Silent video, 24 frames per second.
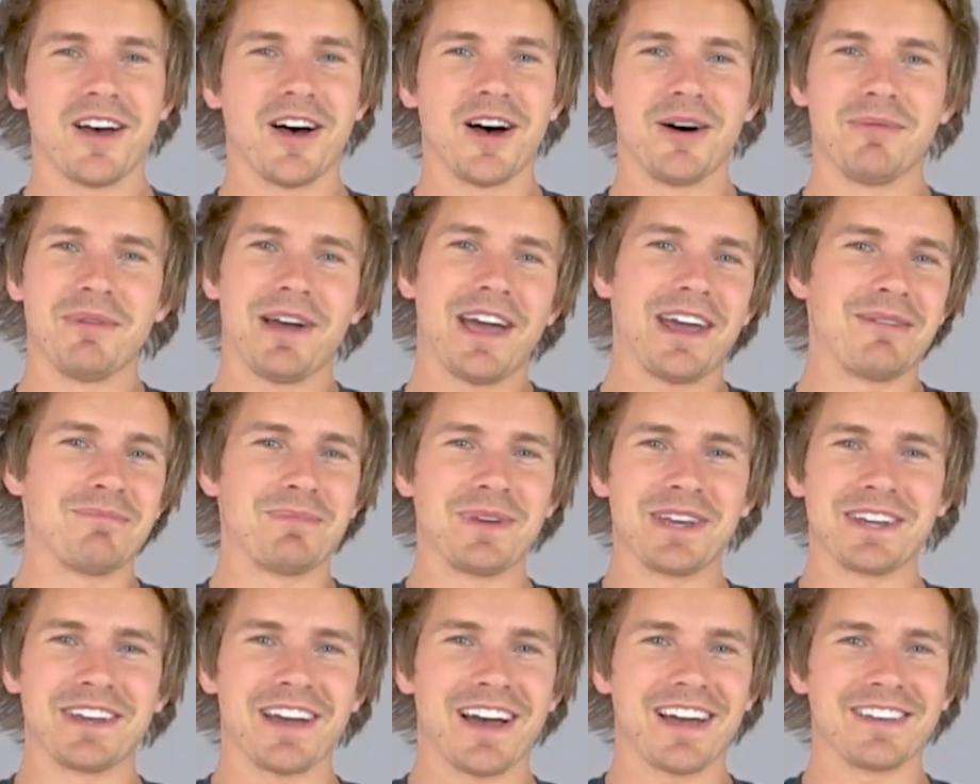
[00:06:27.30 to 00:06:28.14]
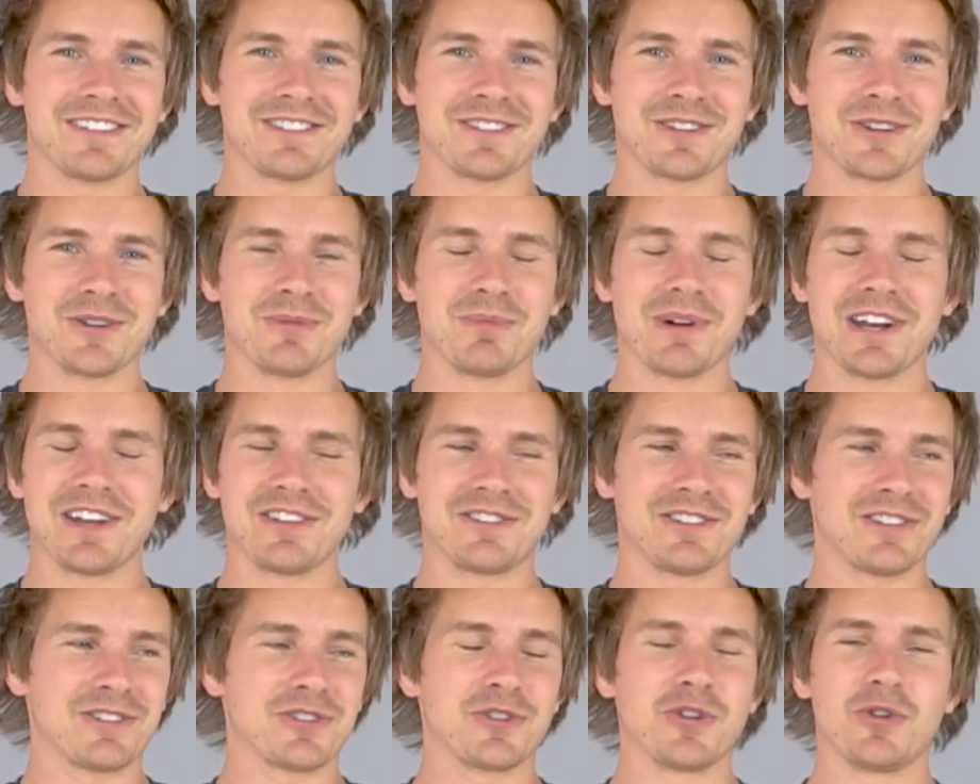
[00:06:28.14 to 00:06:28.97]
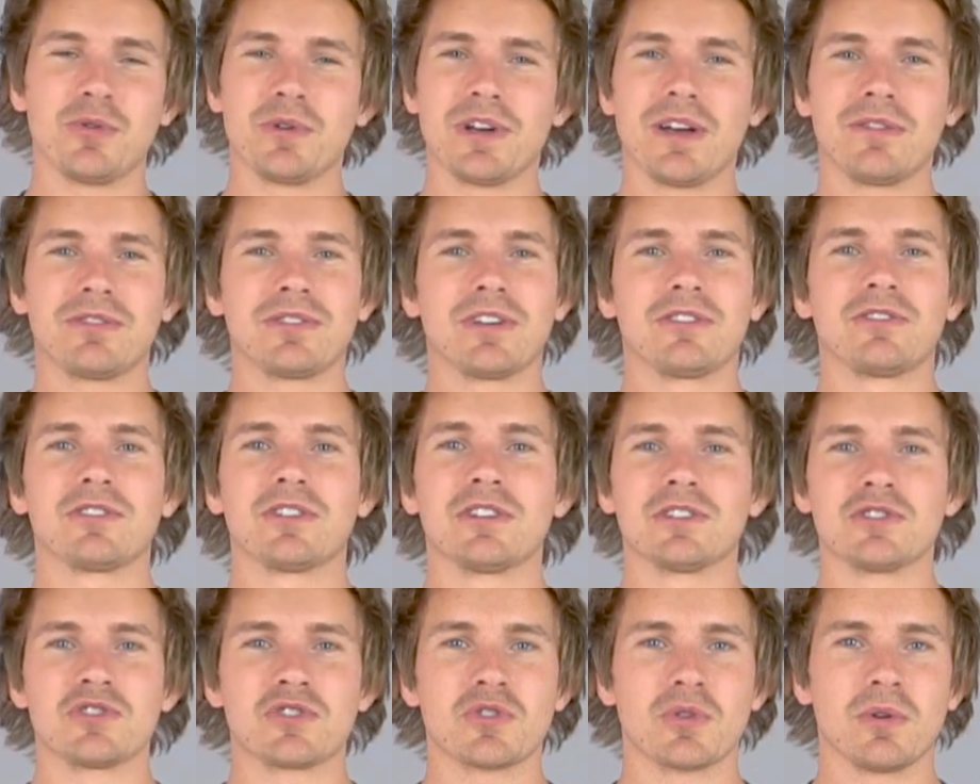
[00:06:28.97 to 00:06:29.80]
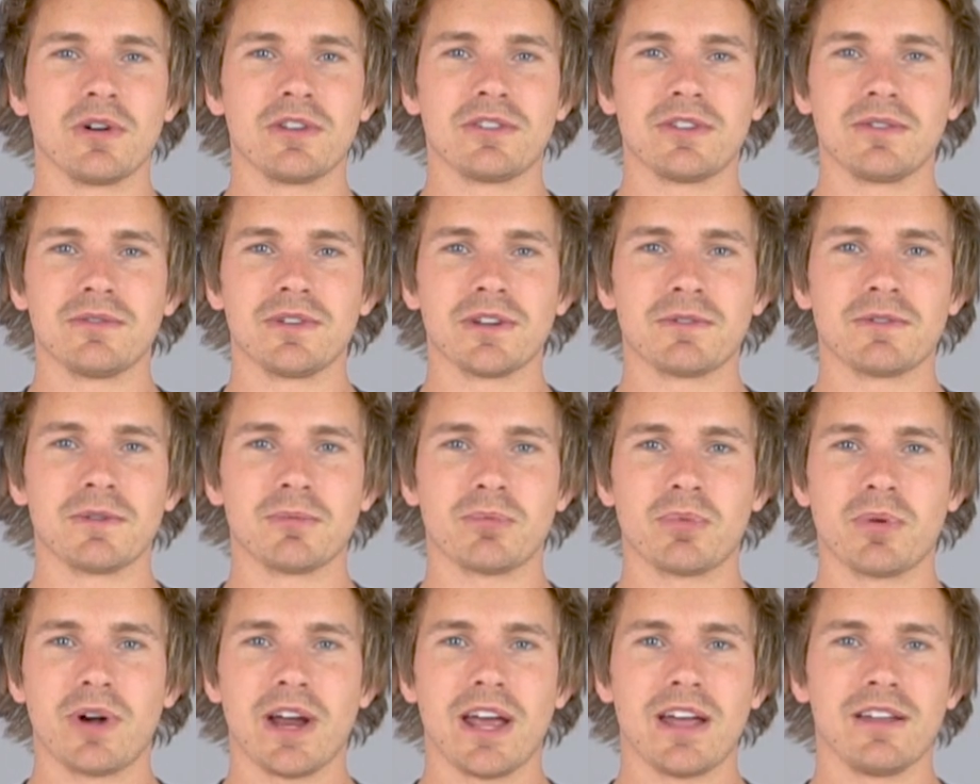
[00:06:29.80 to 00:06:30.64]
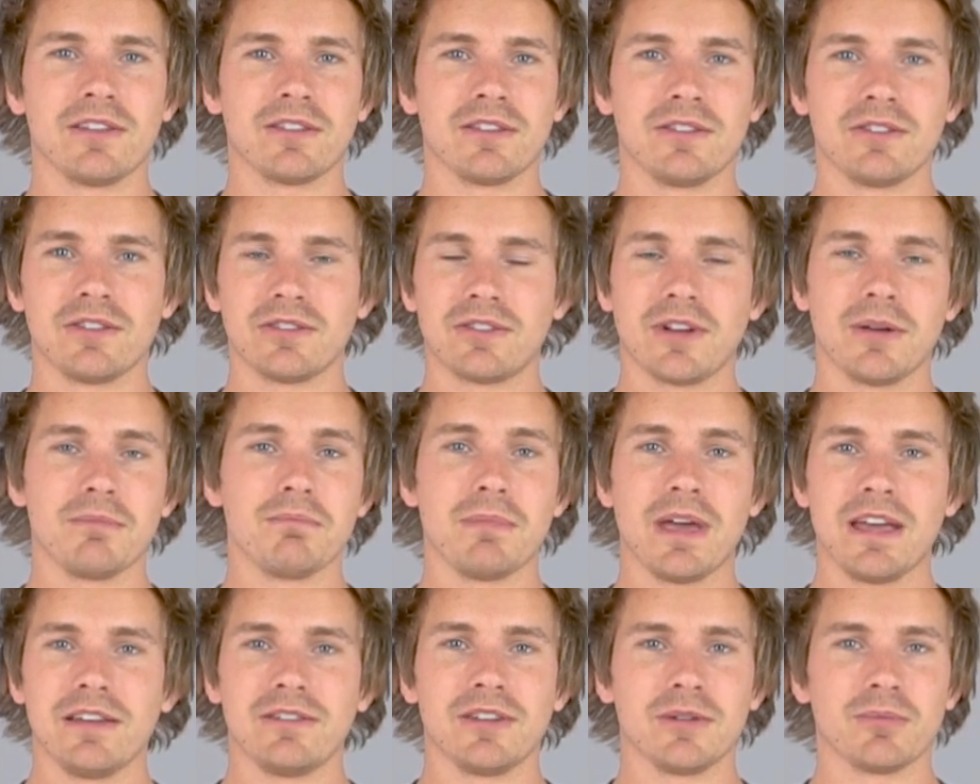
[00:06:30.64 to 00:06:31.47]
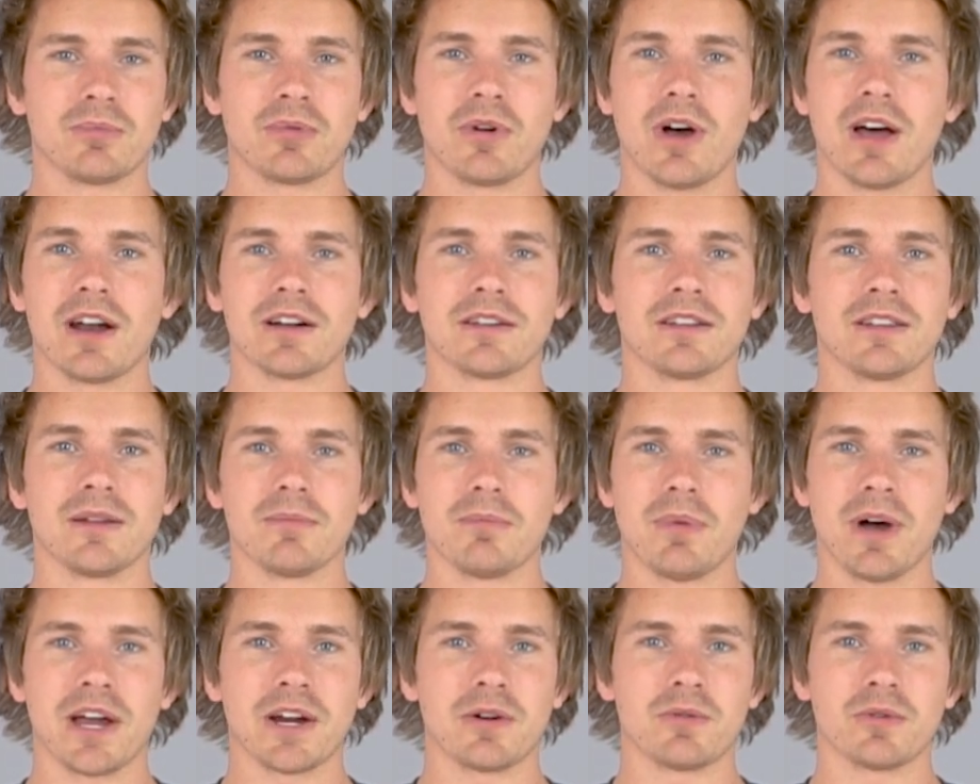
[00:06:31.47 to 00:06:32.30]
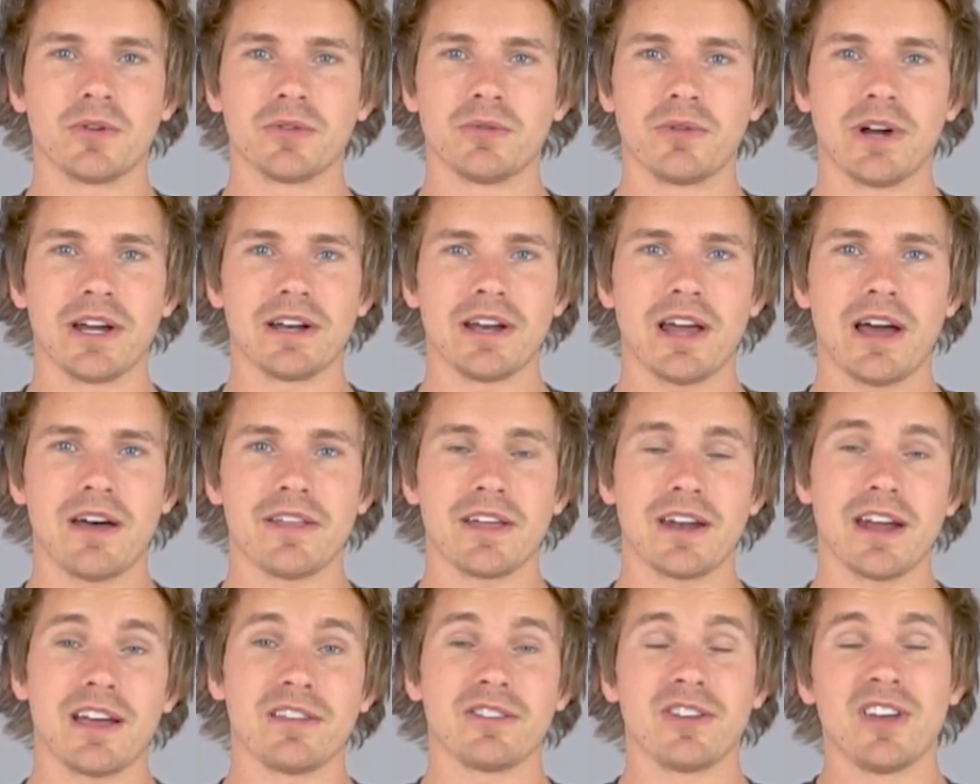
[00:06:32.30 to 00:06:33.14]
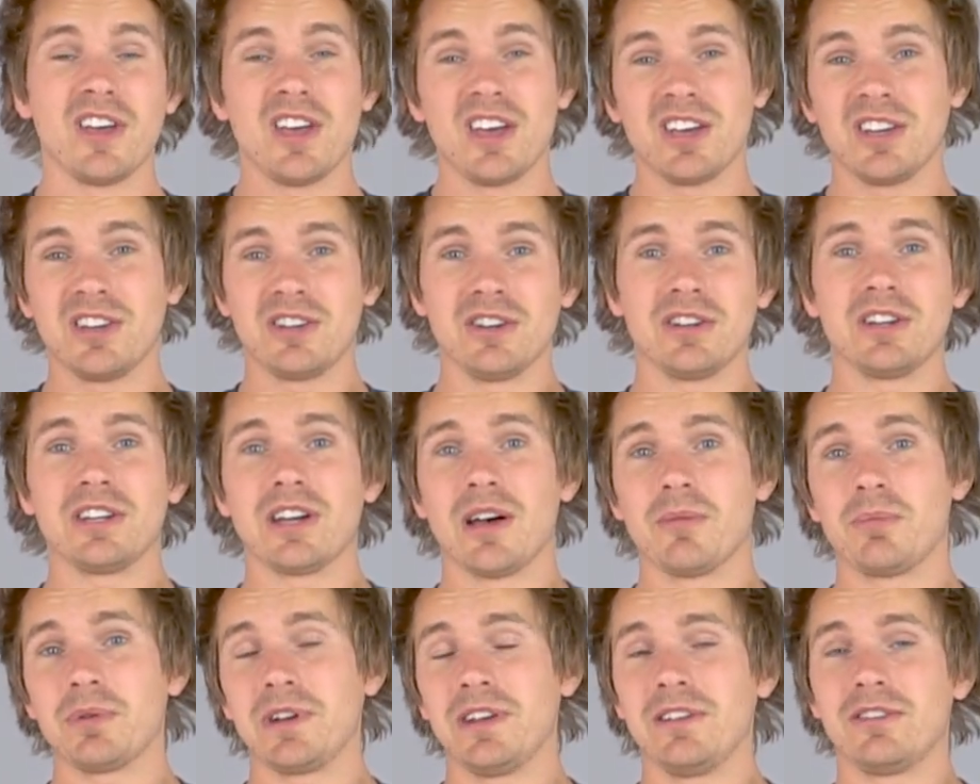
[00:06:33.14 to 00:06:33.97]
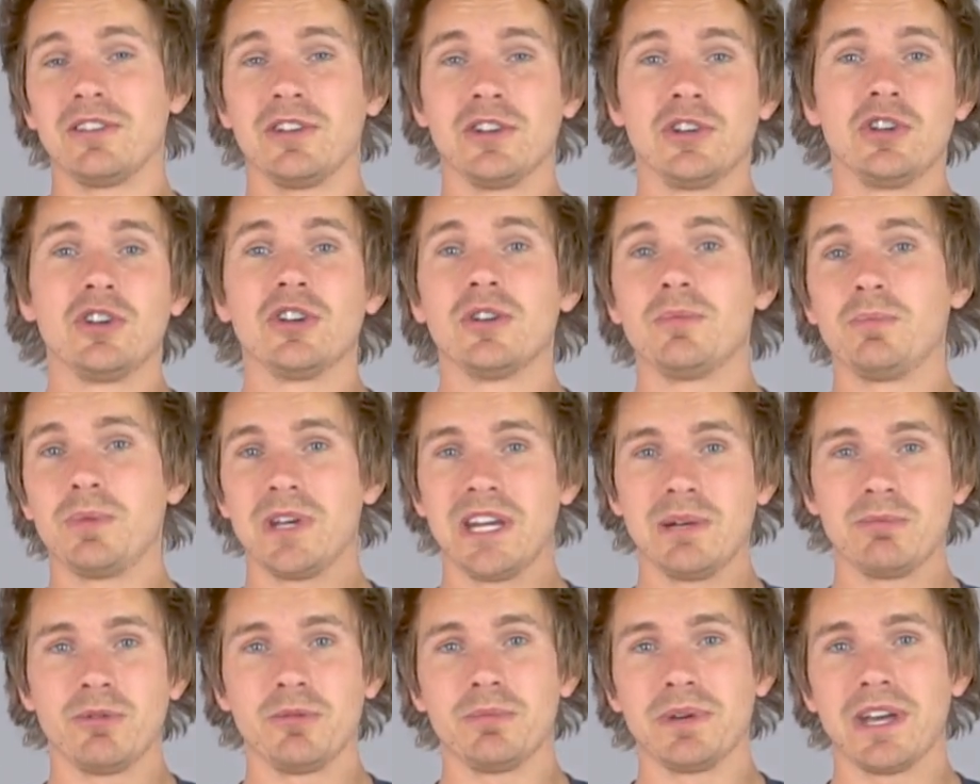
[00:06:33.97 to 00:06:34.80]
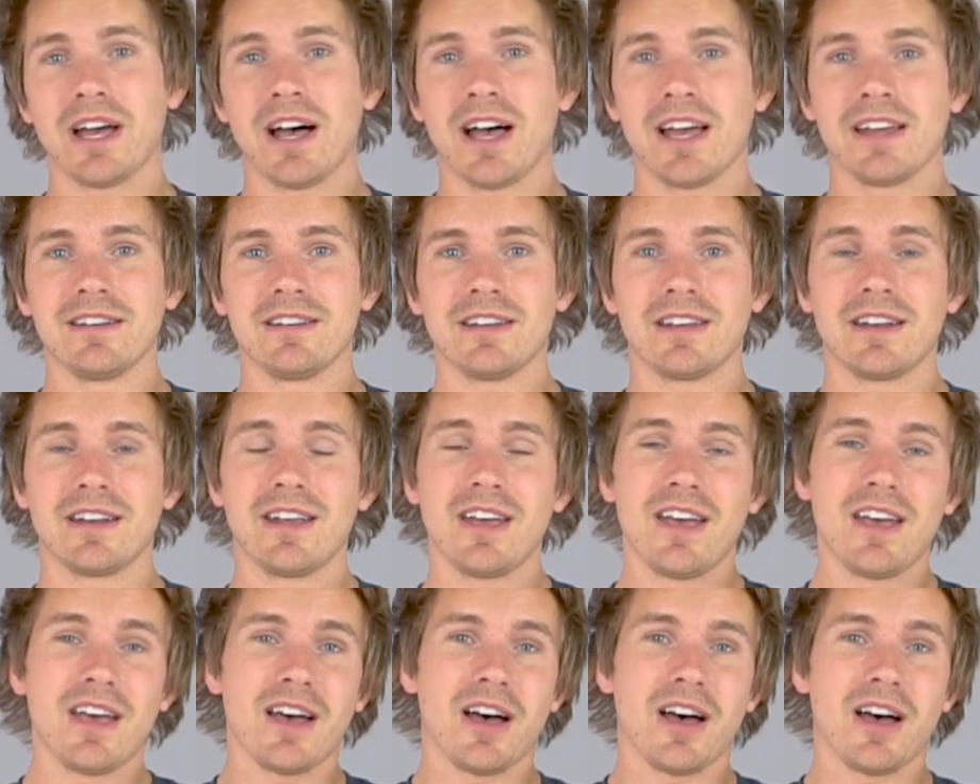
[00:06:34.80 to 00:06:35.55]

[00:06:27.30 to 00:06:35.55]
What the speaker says: and big guys too, but it's just cool. We have such a good choice of different brands and just amazing product in the bike world right now that has good companies and good people behind it.